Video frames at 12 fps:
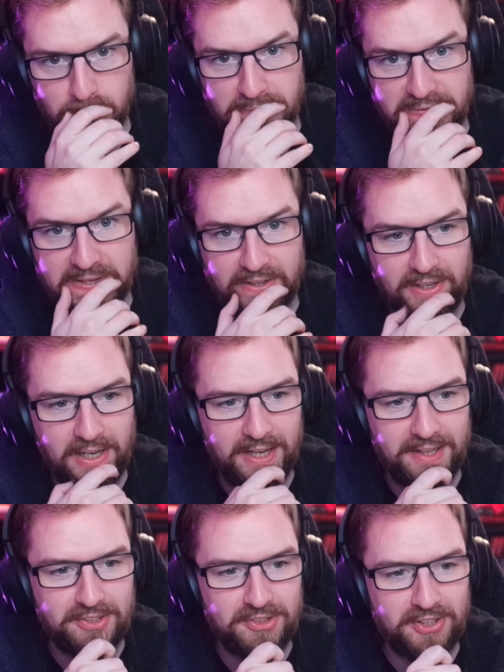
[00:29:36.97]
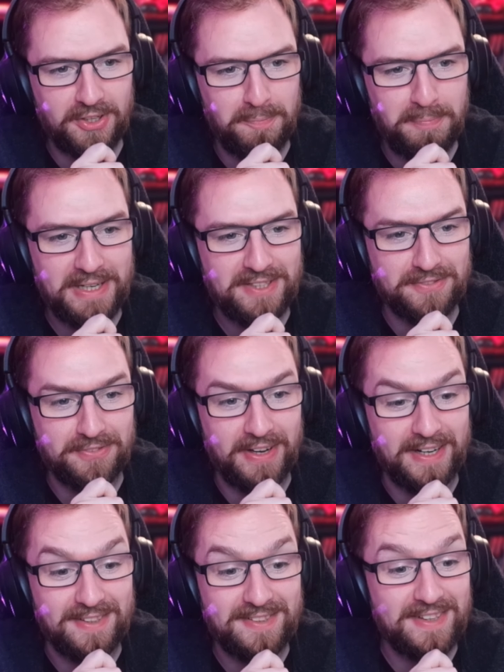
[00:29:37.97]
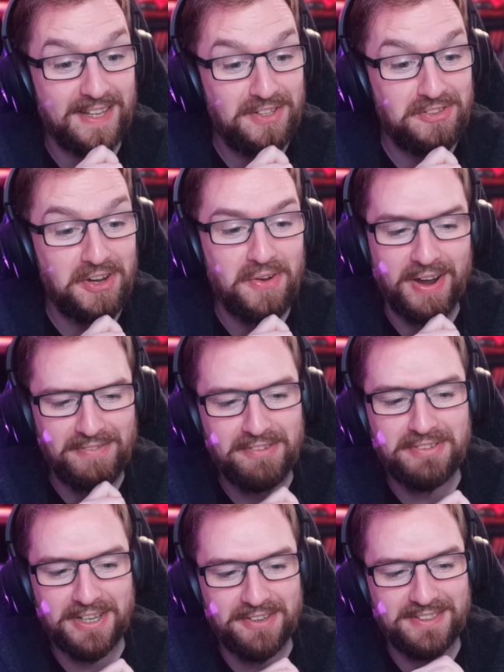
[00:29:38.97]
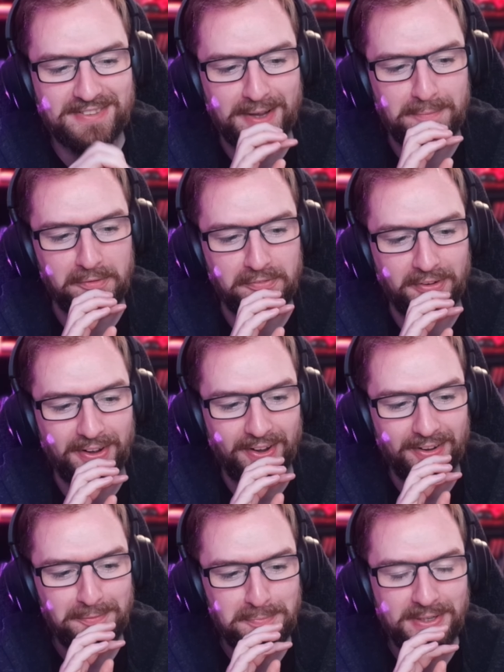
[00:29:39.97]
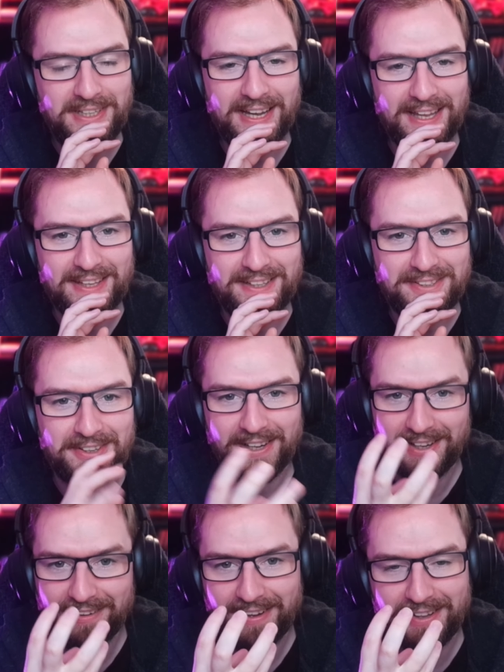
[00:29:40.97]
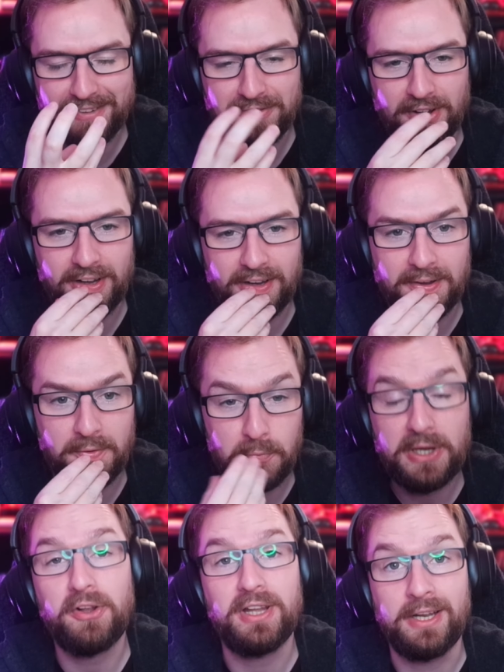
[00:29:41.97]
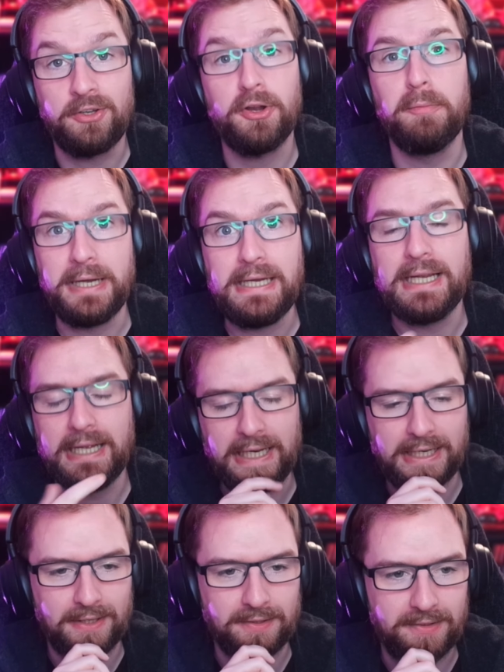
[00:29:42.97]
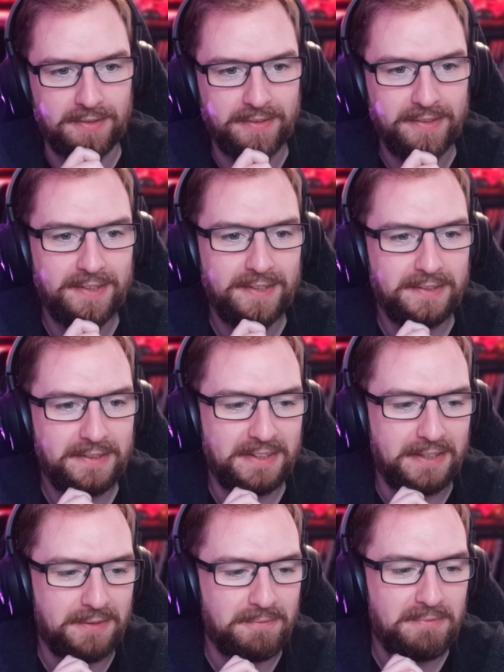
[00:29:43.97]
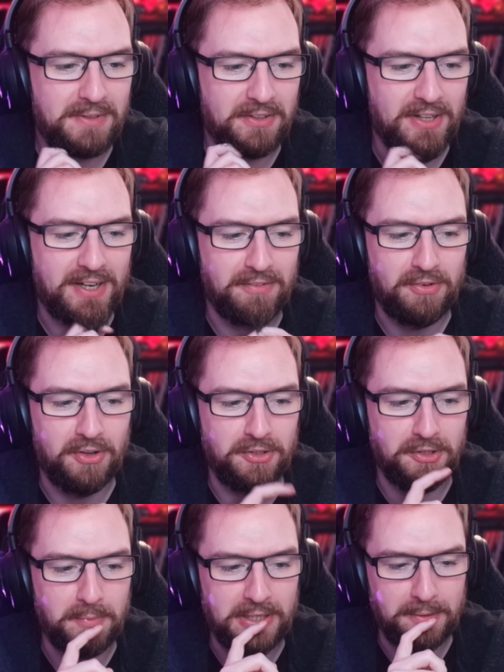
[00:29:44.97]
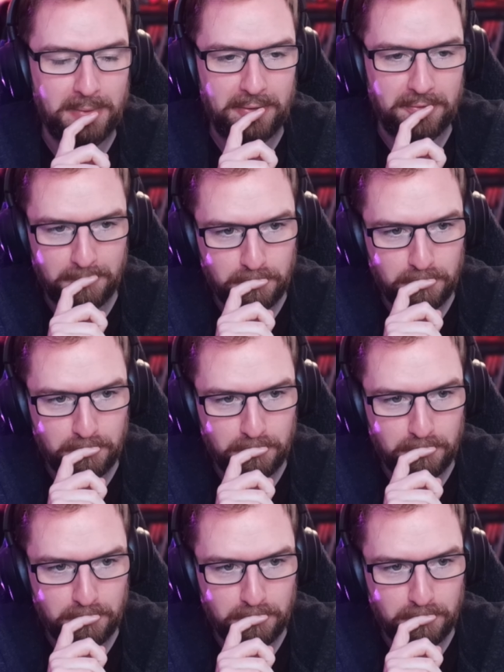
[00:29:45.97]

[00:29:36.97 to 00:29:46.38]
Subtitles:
They all look like they're sucking on pacifiers. They do. I've never noticed that before. But yeah, they do. They look like they've got we call it a dummy in England. They look like I've got a dummy in the mouth.